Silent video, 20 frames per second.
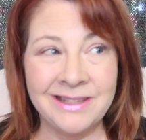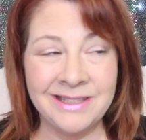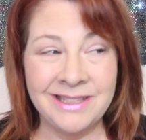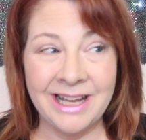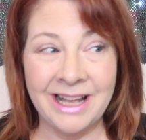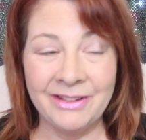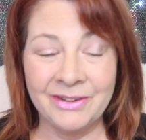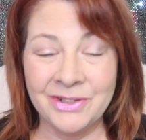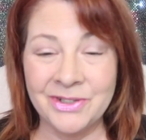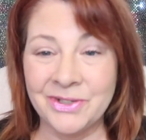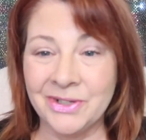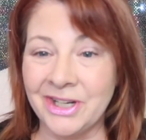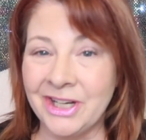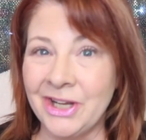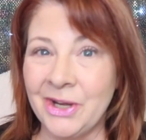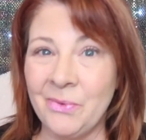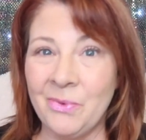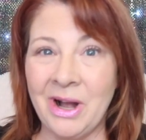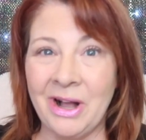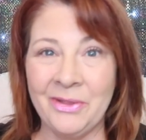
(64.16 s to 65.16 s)
to the Dollar
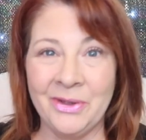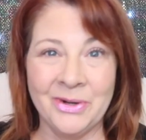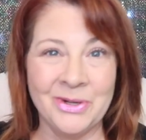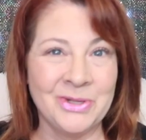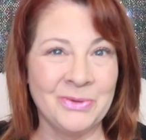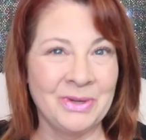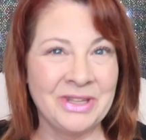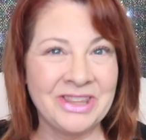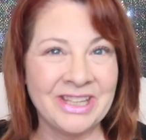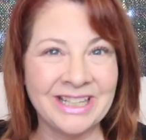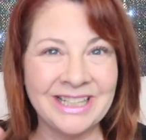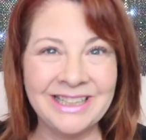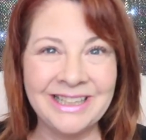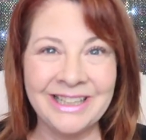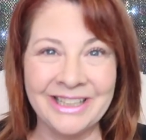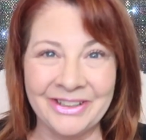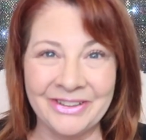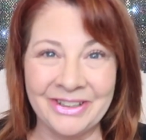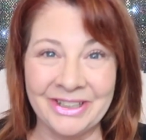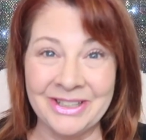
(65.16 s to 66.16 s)
Tree while they're doing the
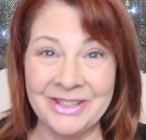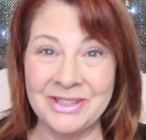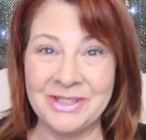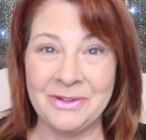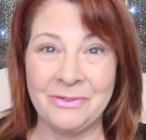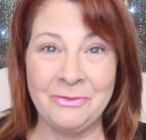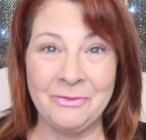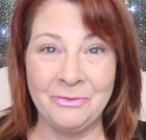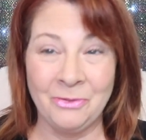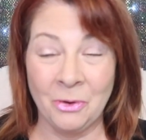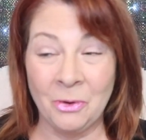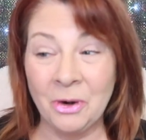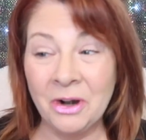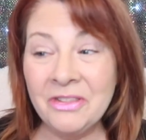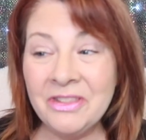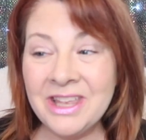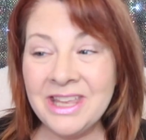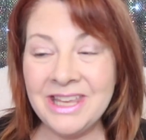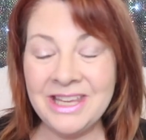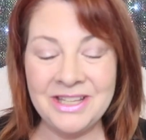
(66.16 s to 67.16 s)
clearance
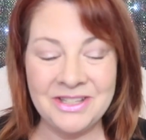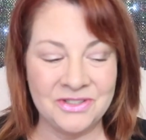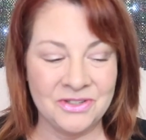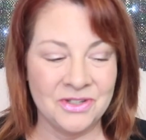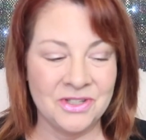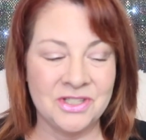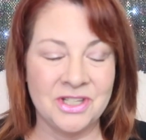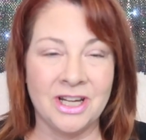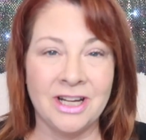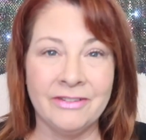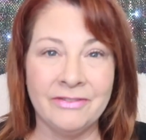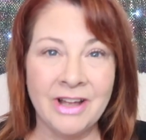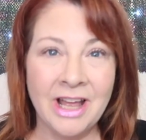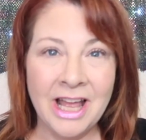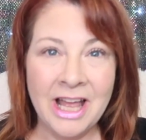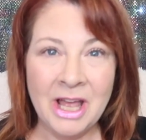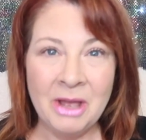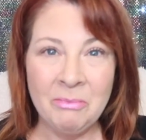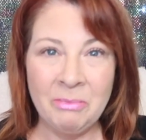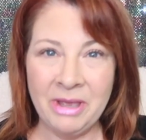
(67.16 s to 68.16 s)
for the Easter stuff,
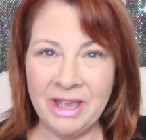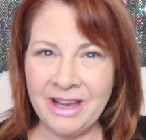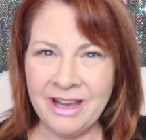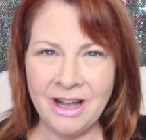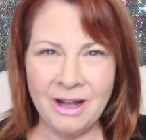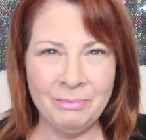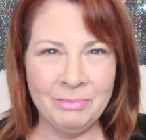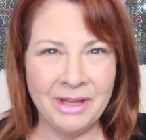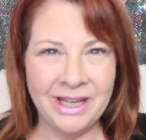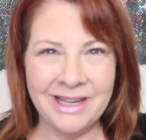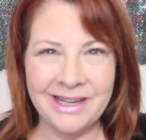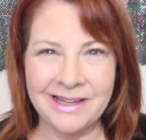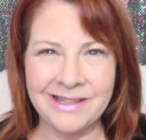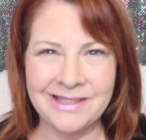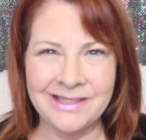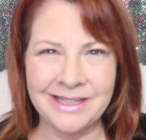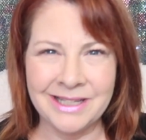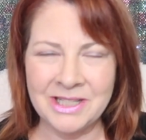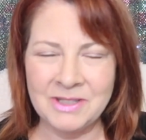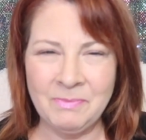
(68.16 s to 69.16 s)
pick up like a
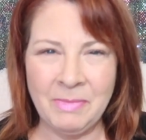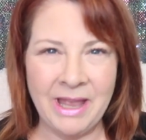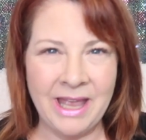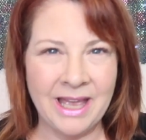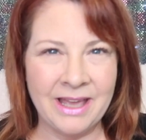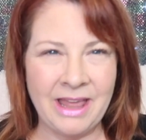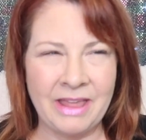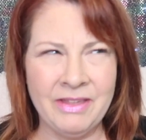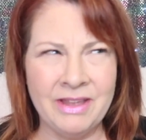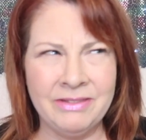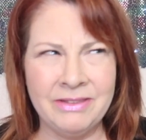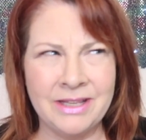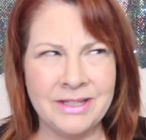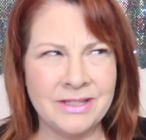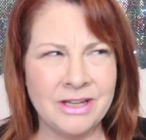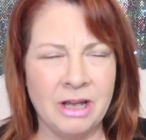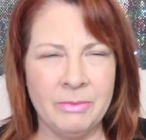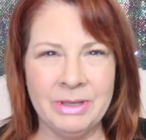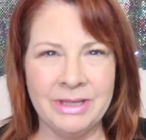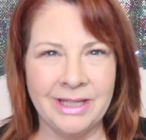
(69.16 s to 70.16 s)
six pack. I think
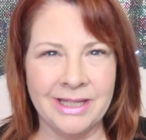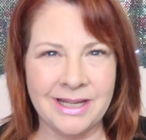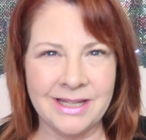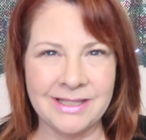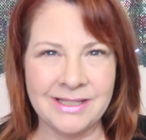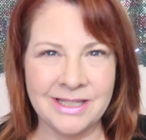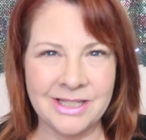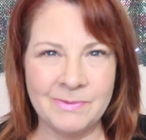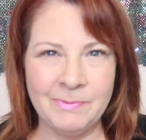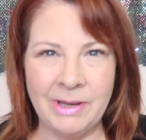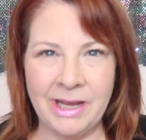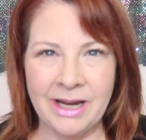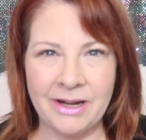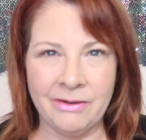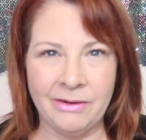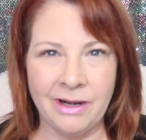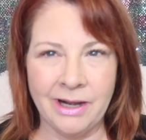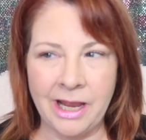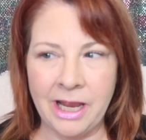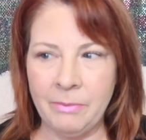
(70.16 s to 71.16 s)
these come in like a six
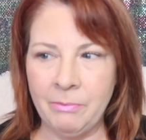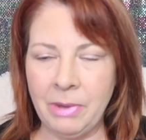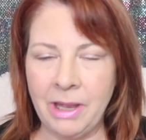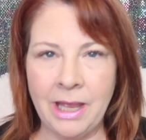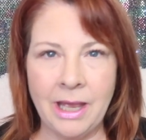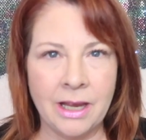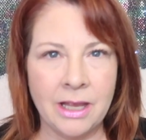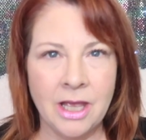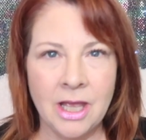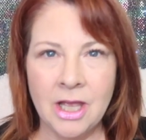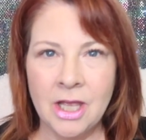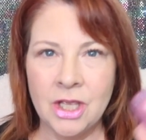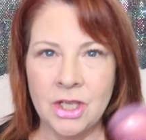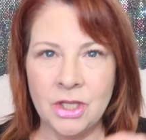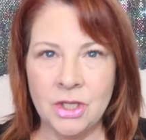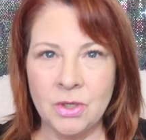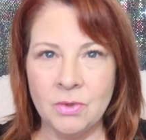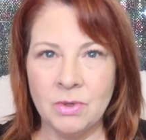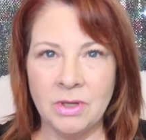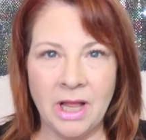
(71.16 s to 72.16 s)
pack or an eight pack.
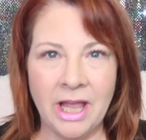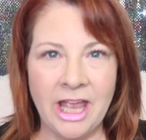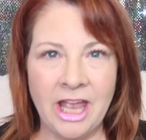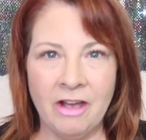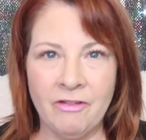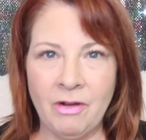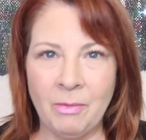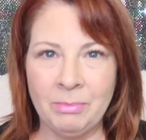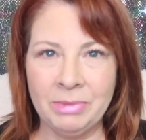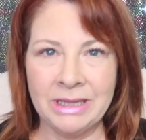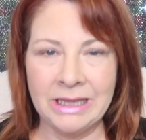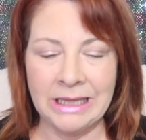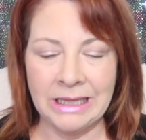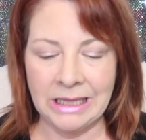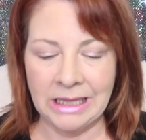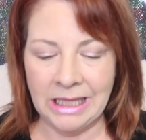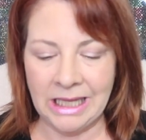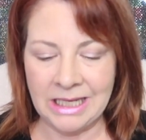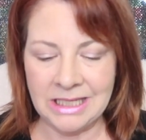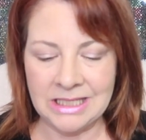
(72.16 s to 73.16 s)
You will have
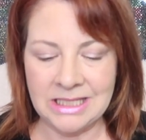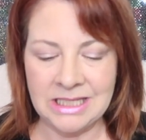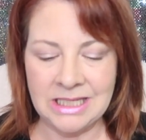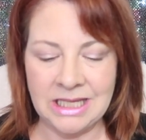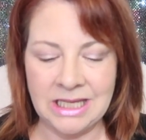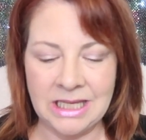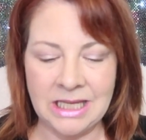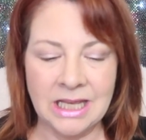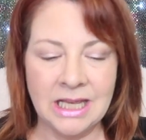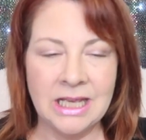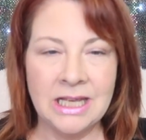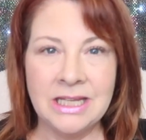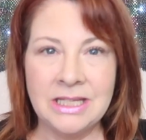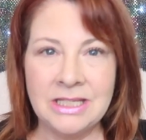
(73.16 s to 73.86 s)
plenty